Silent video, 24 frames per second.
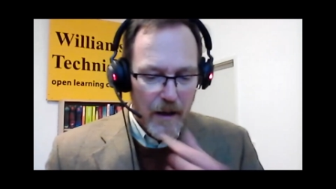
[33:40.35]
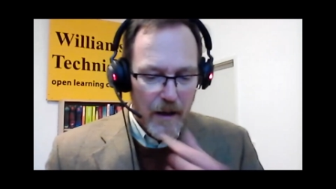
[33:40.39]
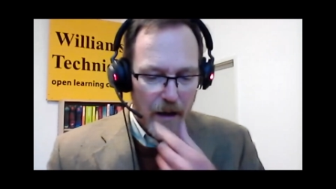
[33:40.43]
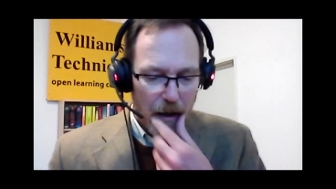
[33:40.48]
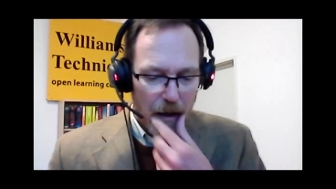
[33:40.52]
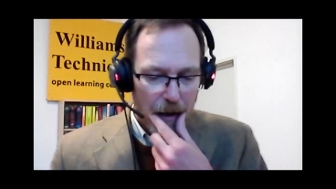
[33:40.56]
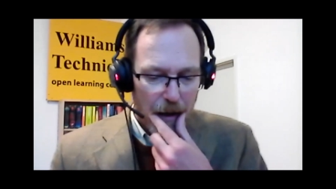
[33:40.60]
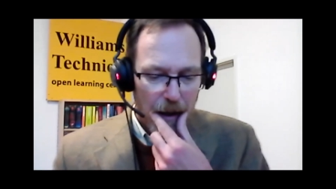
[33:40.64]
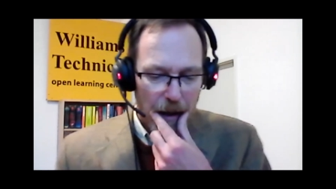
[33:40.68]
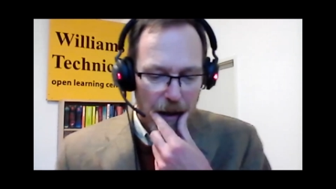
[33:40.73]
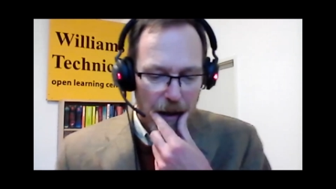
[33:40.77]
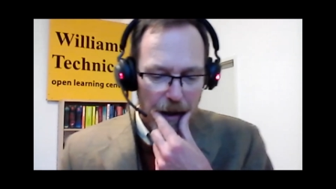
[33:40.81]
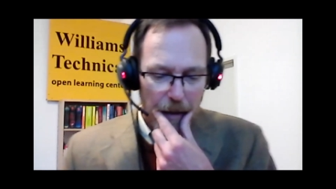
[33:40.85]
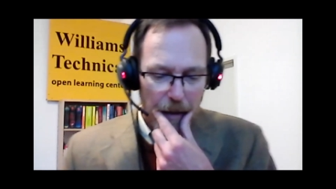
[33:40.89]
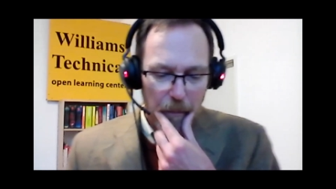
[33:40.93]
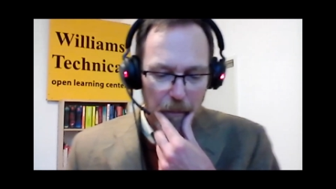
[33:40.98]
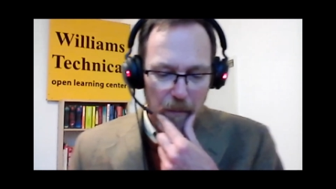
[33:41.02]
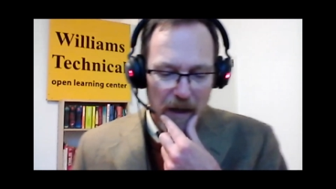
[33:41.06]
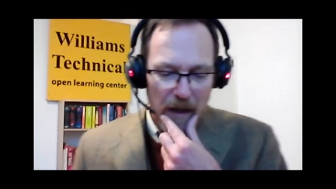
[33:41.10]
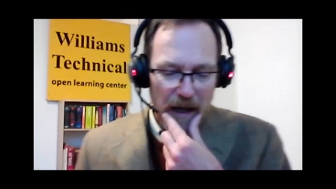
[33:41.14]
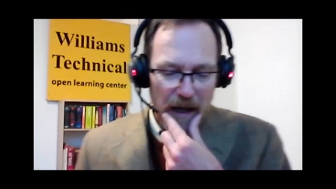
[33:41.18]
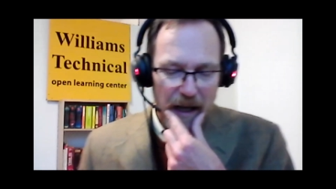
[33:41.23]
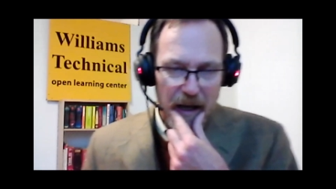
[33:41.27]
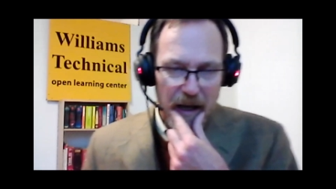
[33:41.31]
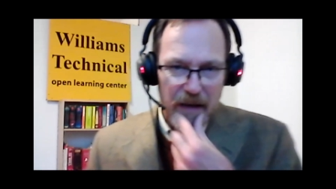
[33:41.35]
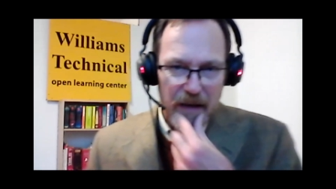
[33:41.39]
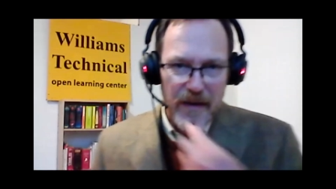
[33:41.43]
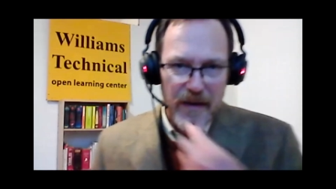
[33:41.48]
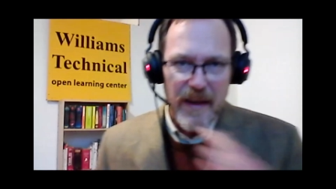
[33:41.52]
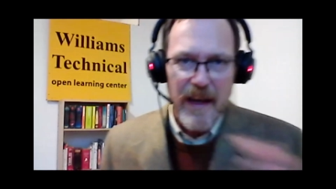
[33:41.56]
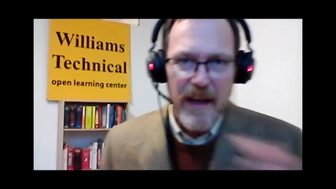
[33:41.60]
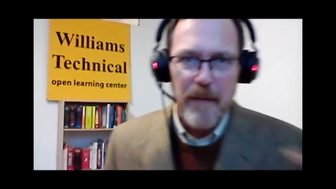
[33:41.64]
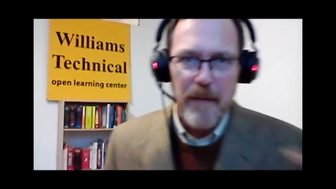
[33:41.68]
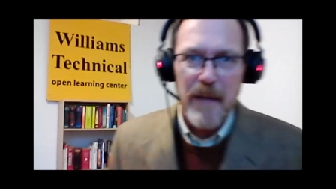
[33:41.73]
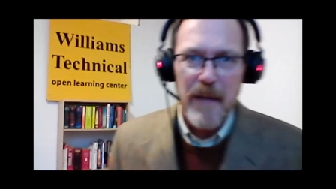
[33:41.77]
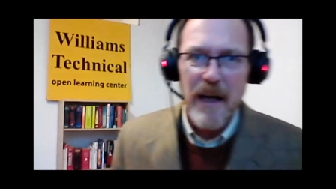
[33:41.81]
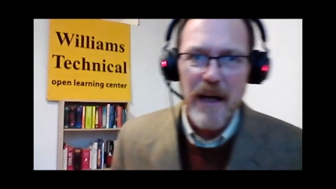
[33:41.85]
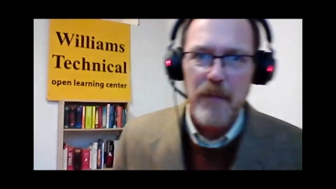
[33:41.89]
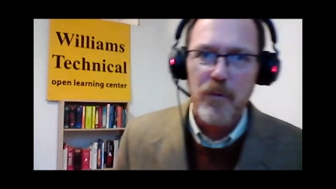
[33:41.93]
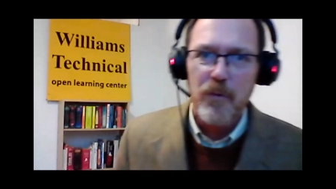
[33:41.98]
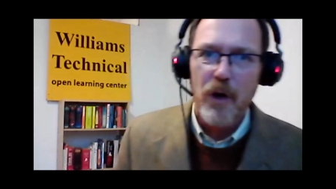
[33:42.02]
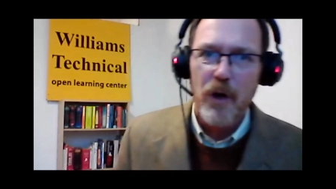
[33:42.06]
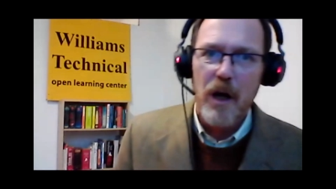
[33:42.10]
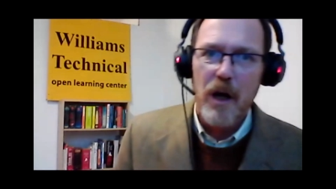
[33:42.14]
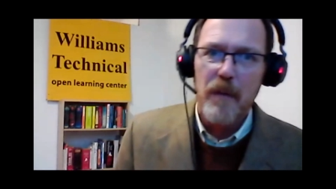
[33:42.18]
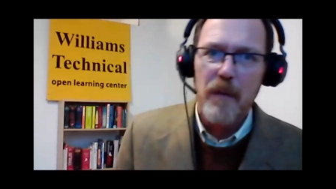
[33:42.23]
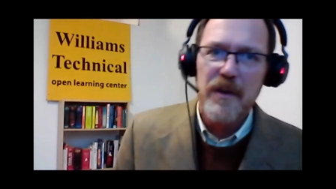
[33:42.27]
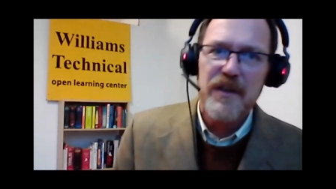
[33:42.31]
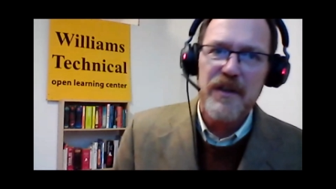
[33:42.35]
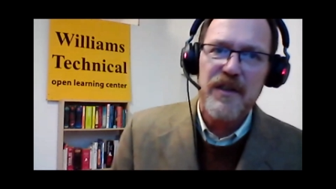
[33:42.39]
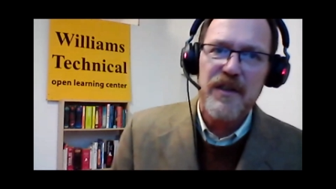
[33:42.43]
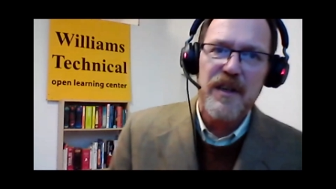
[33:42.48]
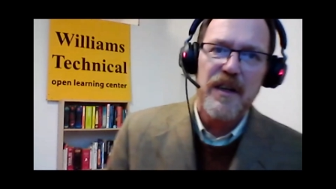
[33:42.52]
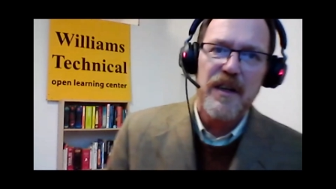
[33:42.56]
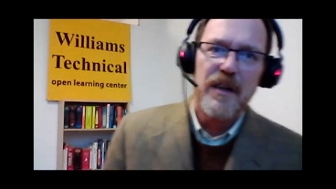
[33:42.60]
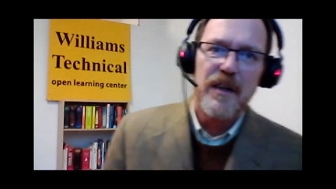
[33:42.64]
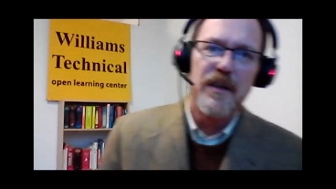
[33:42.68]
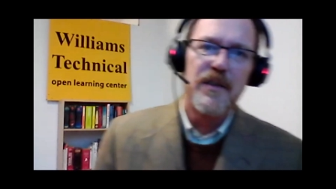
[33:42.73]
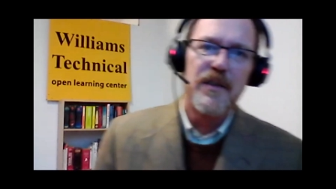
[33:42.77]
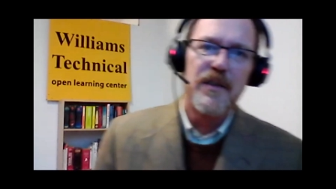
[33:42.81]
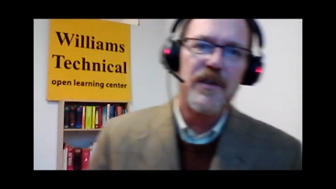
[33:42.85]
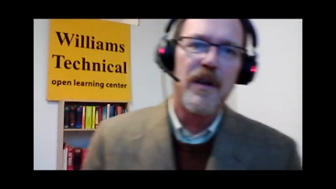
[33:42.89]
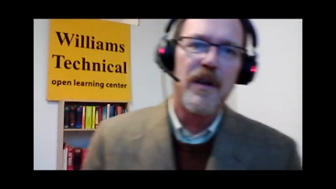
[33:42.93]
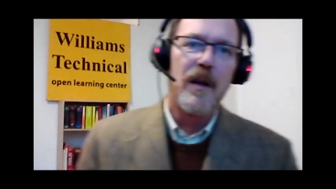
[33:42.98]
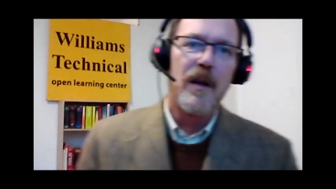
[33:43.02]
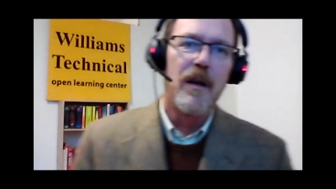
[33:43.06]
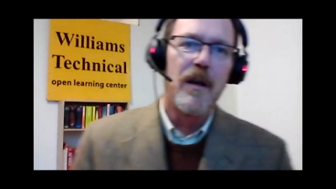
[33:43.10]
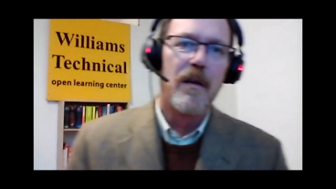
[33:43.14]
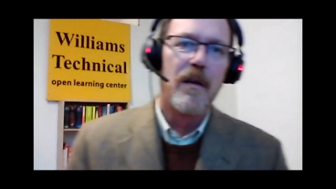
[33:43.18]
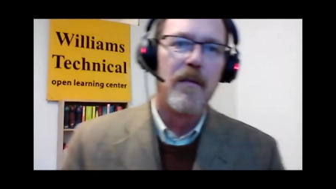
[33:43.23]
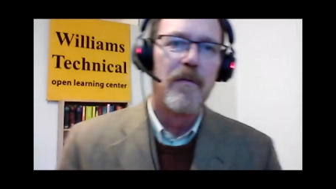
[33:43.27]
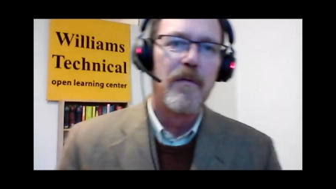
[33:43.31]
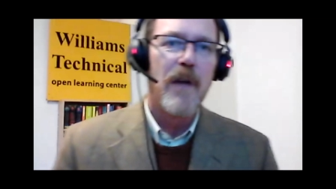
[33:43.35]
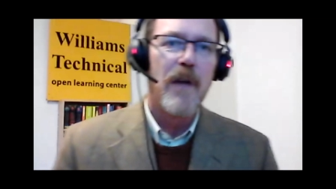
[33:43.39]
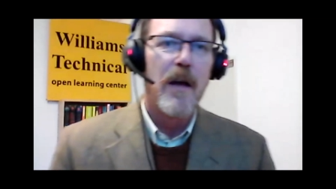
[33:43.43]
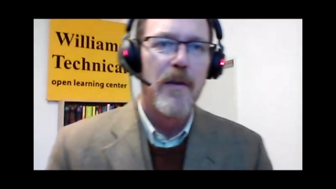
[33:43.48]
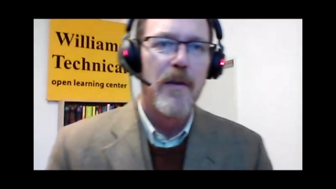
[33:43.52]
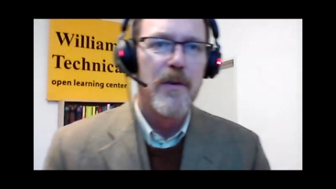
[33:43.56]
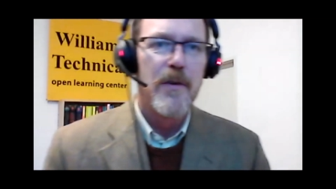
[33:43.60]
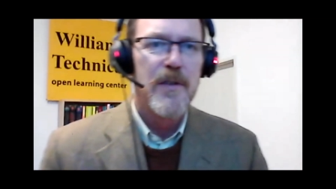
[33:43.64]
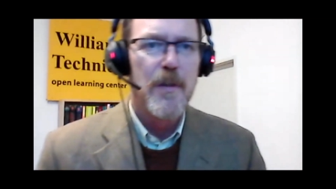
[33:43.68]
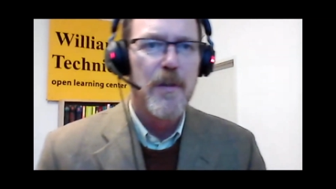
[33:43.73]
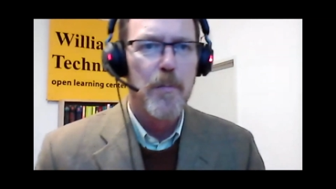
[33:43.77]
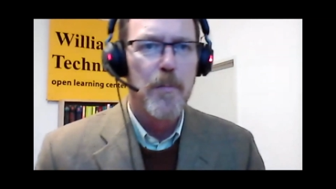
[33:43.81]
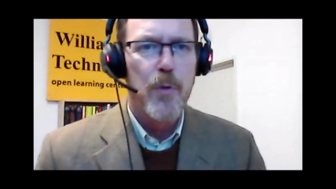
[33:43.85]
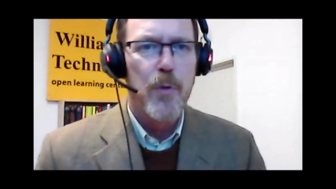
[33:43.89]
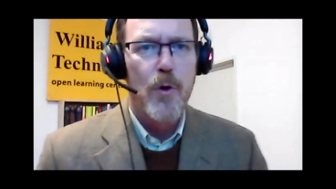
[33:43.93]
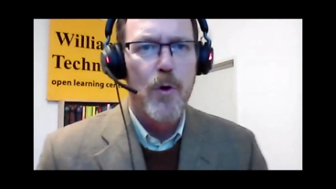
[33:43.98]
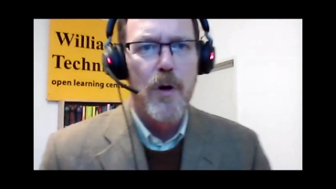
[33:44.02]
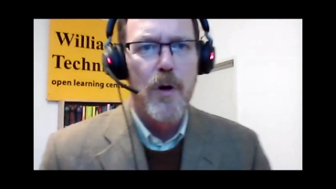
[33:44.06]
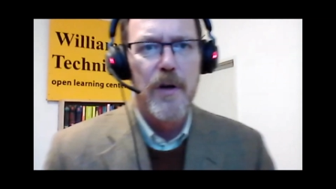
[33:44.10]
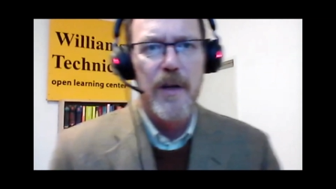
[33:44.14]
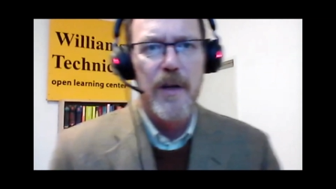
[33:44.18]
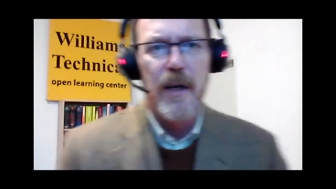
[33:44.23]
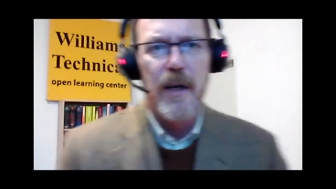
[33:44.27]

but they made promises of other support